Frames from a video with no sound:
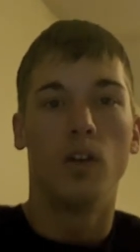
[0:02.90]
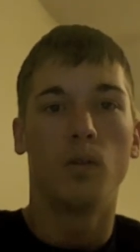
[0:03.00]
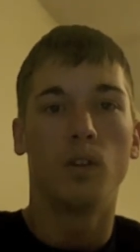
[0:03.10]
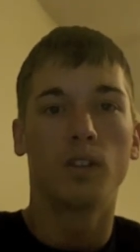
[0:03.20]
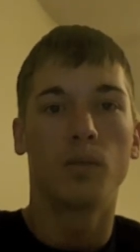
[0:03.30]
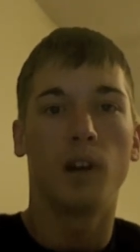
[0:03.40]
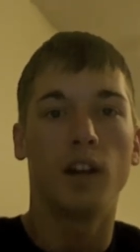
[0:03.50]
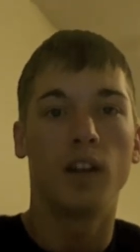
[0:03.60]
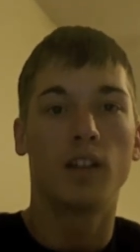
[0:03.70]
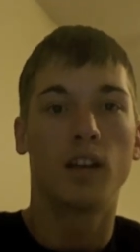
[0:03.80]
Once
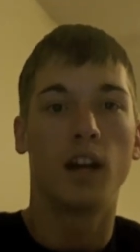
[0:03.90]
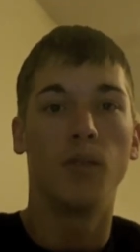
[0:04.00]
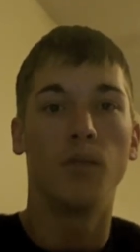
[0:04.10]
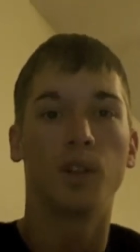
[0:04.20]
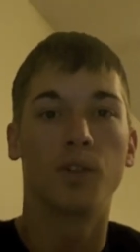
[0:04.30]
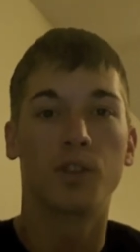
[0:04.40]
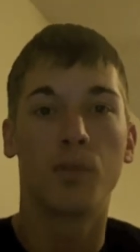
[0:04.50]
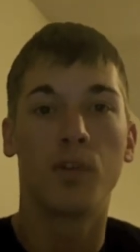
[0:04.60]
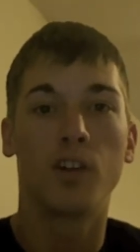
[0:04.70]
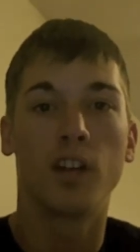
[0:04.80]
upon a time, there was a
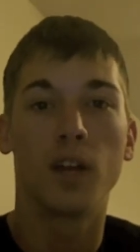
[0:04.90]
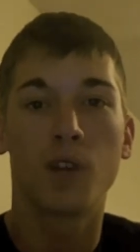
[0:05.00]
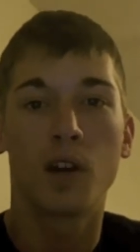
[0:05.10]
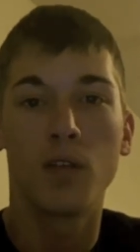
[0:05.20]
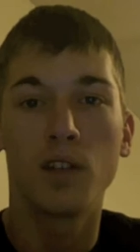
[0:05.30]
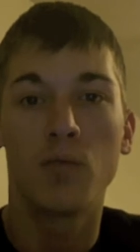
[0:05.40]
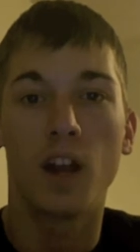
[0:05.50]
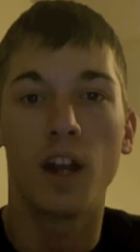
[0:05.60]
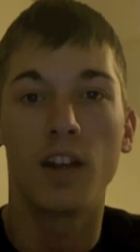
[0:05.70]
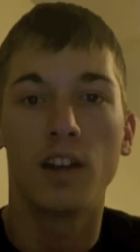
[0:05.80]
boy named Tony
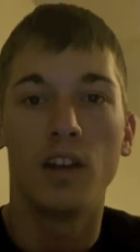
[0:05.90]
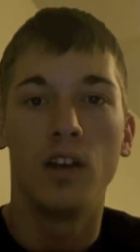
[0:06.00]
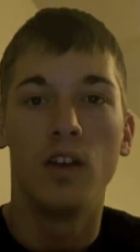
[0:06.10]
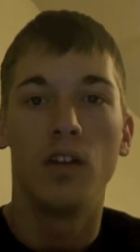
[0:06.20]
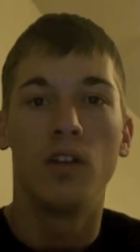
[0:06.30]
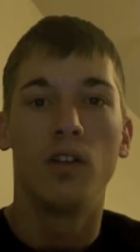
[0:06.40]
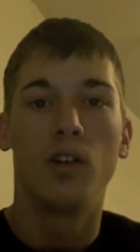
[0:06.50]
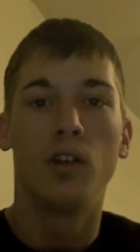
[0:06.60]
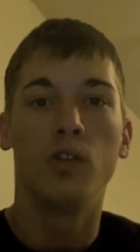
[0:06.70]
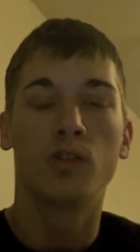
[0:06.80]
Wright
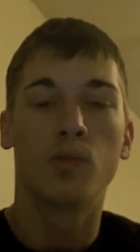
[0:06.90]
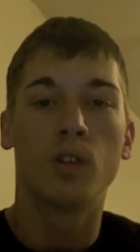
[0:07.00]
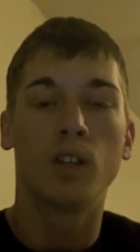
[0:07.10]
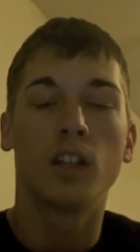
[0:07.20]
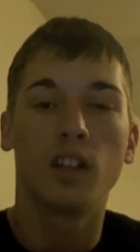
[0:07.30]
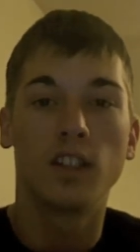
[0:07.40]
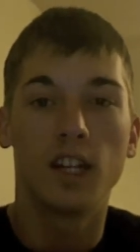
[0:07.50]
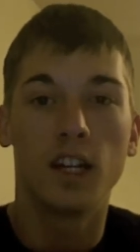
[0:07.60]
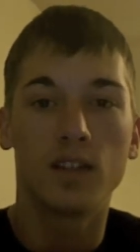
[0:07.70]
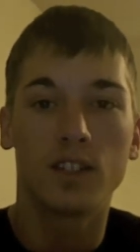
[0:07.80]
who was born in the little
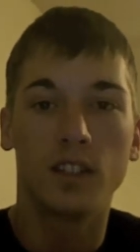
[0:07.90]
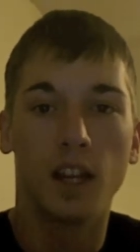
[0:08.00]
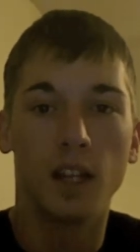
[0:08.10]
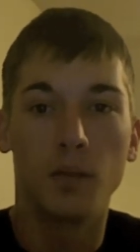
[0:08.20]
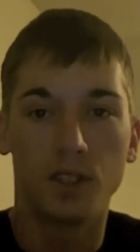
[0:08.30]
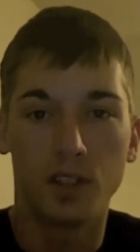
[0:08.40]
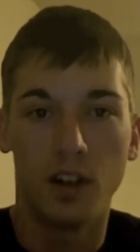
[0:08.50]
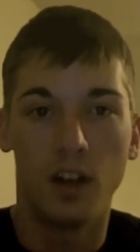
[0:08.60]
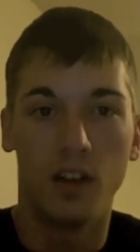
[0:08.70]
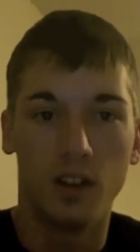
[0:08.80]
town of Sedalia,
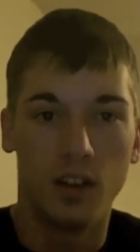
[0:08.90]
Missouri.